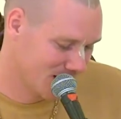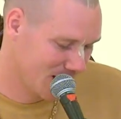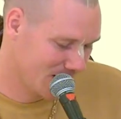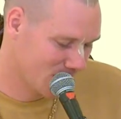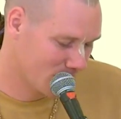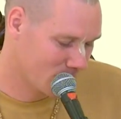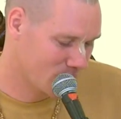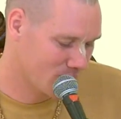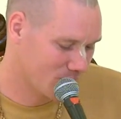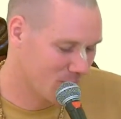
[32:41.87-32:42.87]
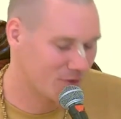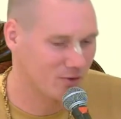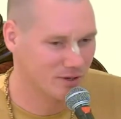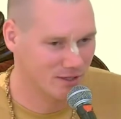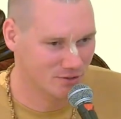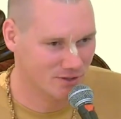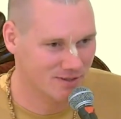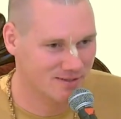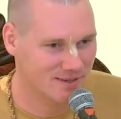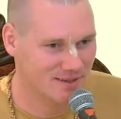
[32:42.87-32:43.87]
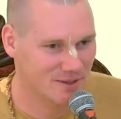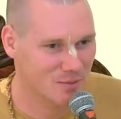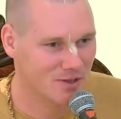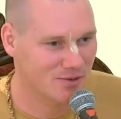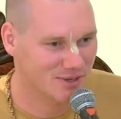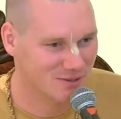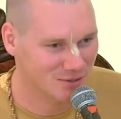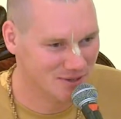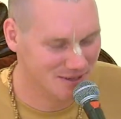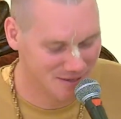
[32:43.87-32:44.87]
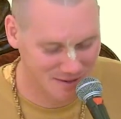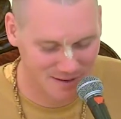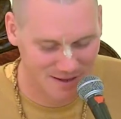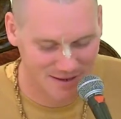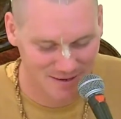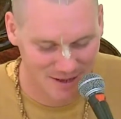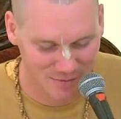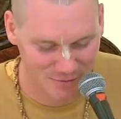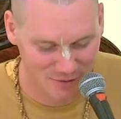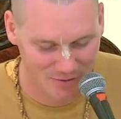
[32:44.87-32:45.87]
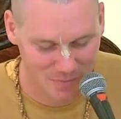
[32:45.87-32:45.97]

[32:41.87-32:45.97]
And I remember Mother Nidra, saintly Mother Nidra in Denver,